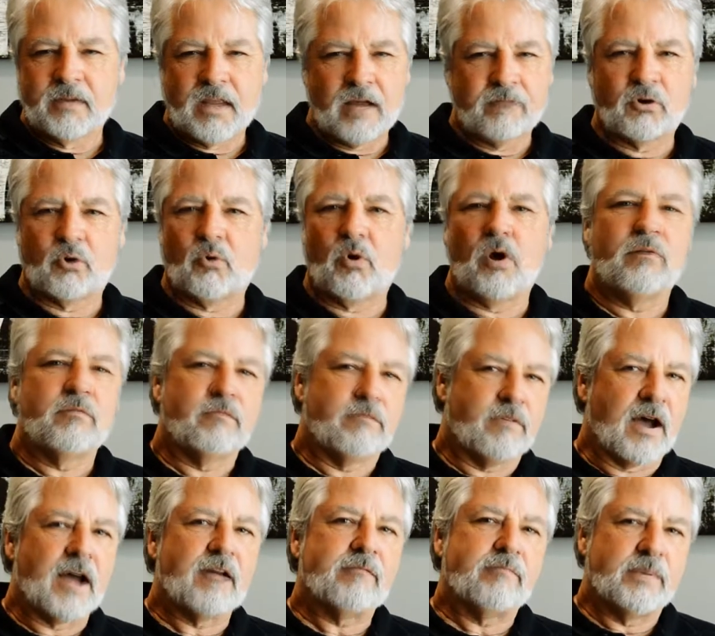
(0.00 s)
have a quote in
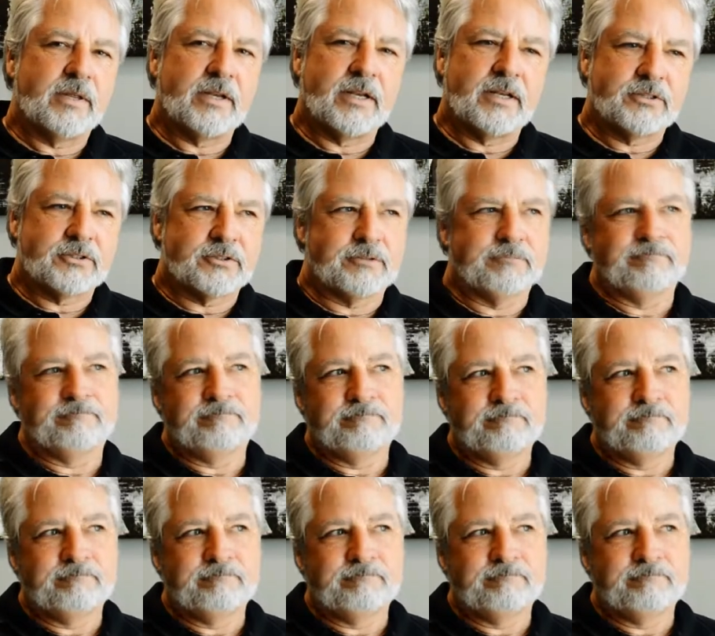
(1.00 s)
5 minutes, and